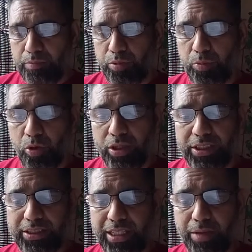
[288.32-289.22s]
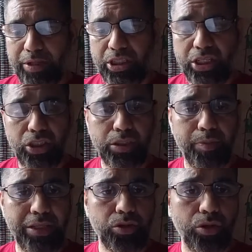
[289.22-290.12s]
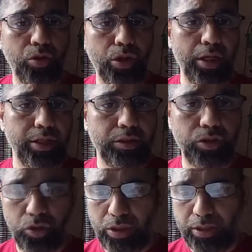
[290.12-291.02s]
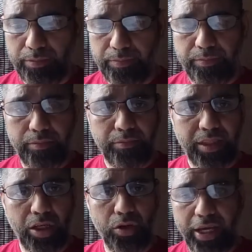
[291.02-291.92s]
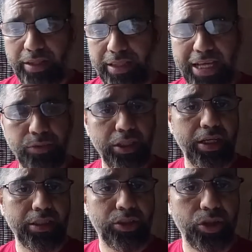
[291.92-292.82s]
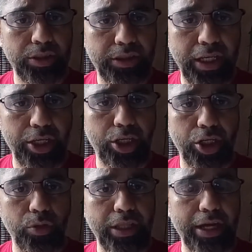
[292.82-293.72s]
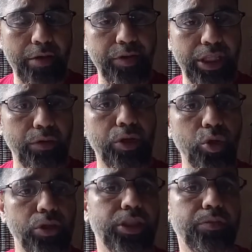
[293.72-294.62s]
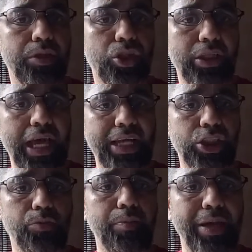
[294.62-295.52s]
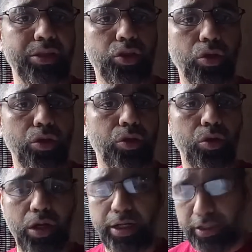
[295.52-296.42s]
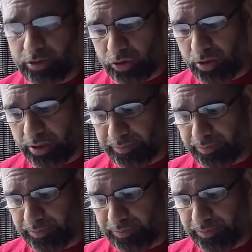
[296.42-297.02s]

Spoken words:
Promote the Islamic teachings based on Quran and Sunnah. Okay, that's what the Constitution is telling you to do, that everything we do in this masjid has to be based on Quran and Sunnah.